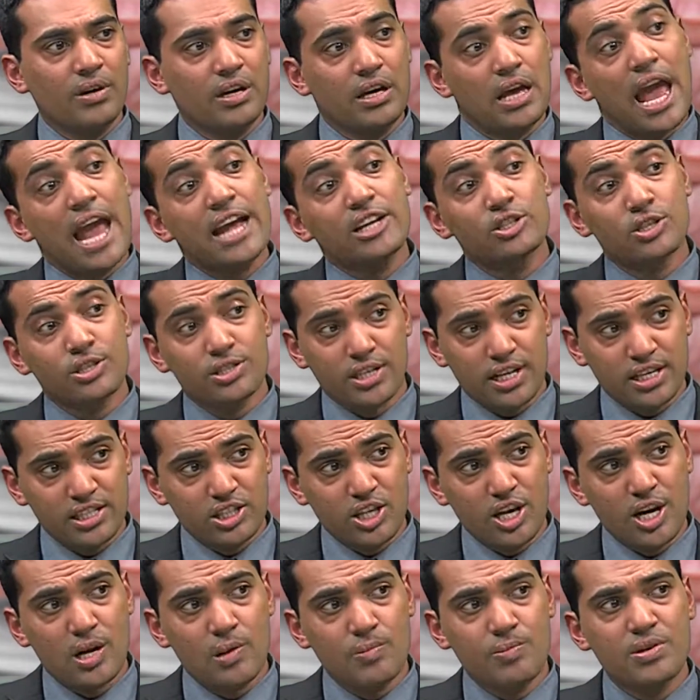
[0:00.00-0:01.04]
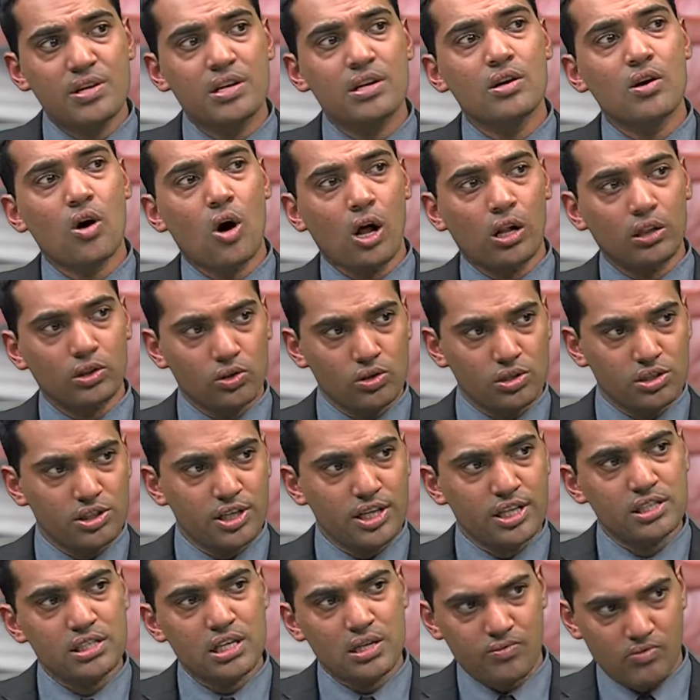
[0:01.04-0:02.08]
exercise therapy, all those
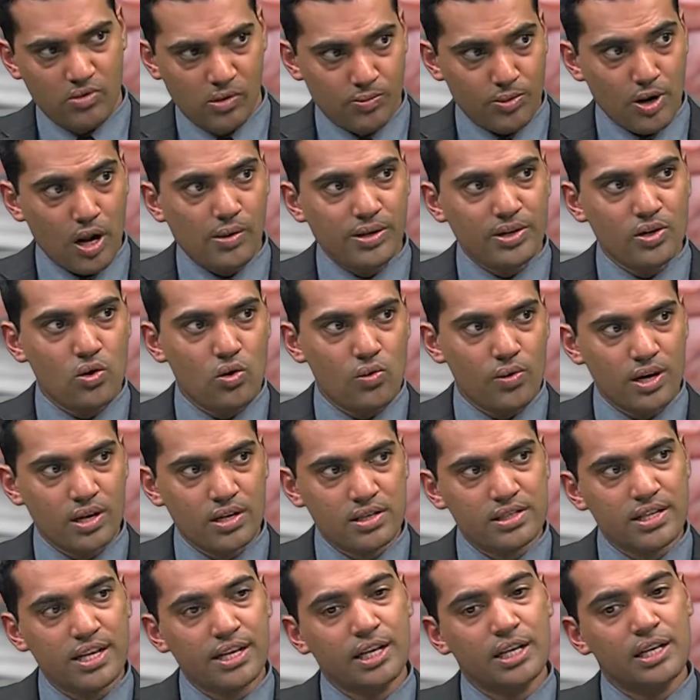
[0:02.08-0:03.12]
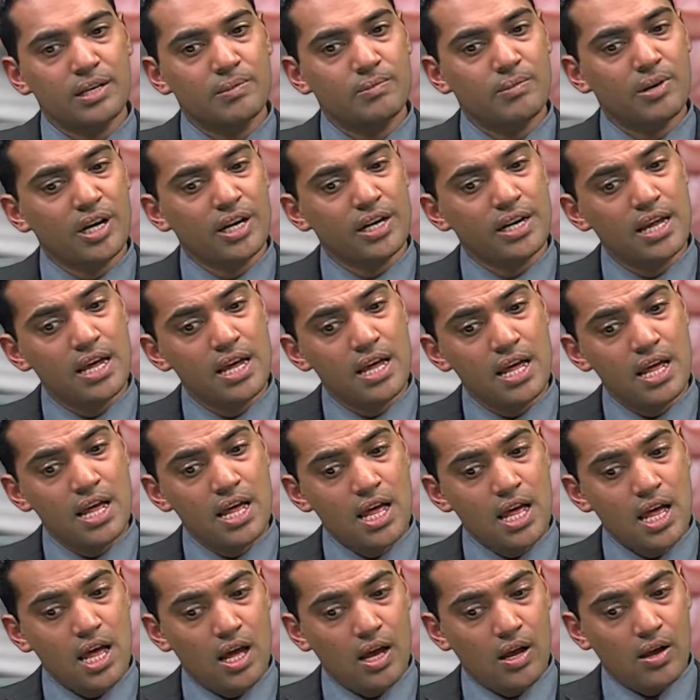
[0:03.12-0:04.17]
things that we'll probably go over in a second. But
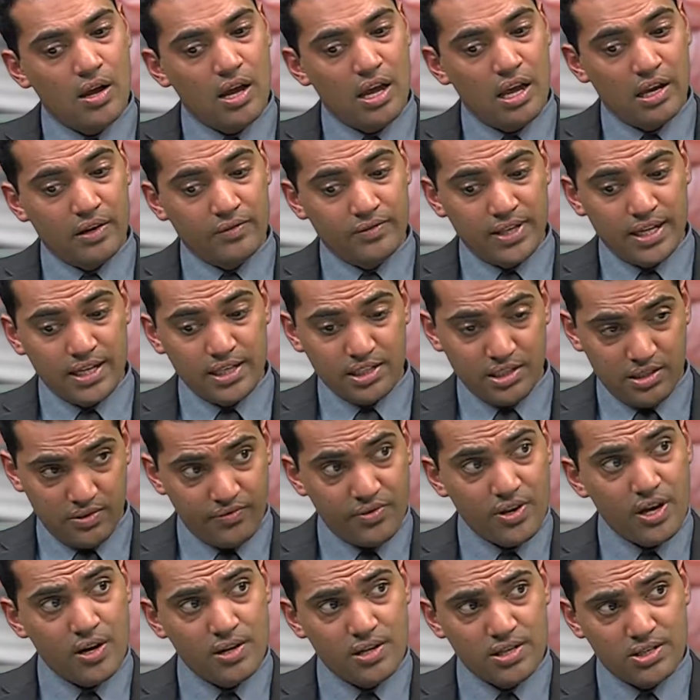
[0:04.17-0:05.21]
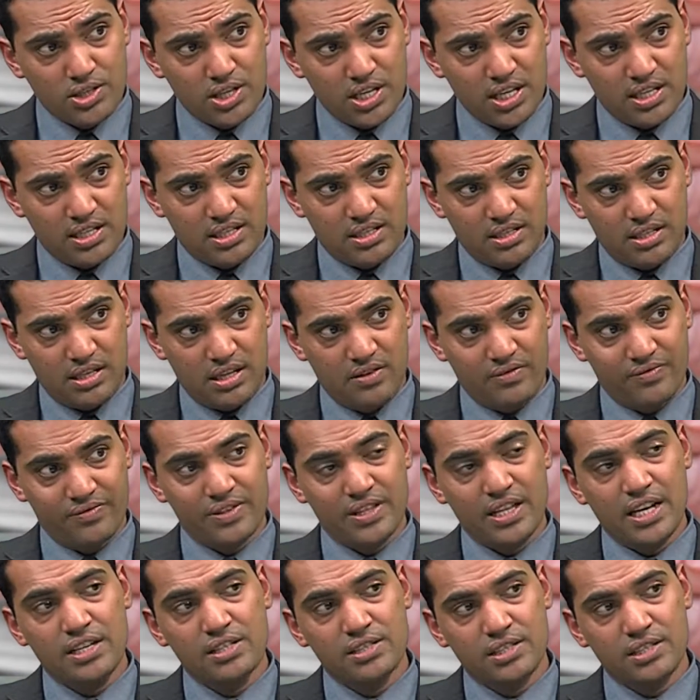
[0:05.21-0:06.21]
if there is severe disease, if there is